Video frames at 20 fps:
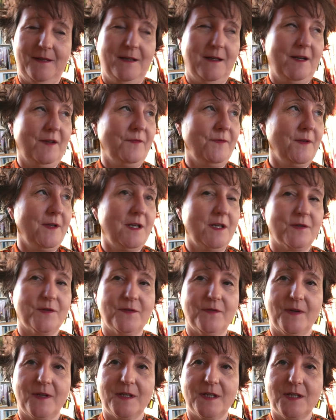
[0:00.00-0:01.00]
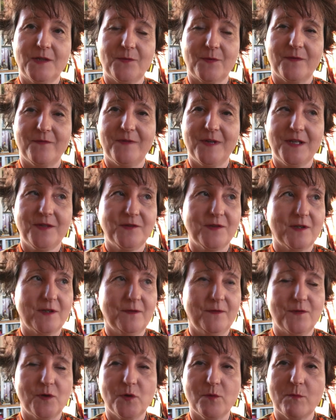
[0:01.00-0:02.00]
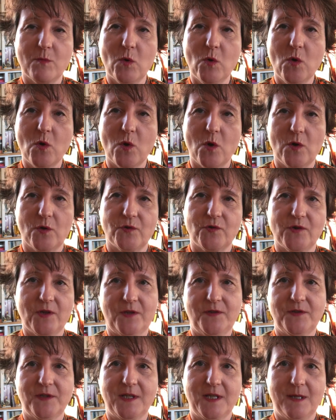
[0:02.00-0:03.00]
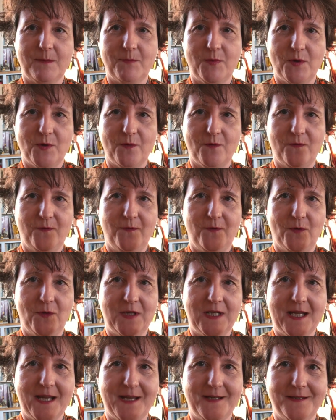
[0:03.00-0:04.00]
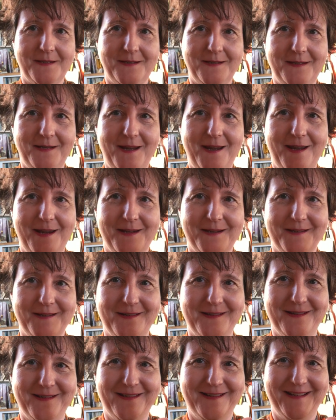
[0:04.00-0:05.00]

I feel as if I need to invest in a few more just to keep you fully entertained.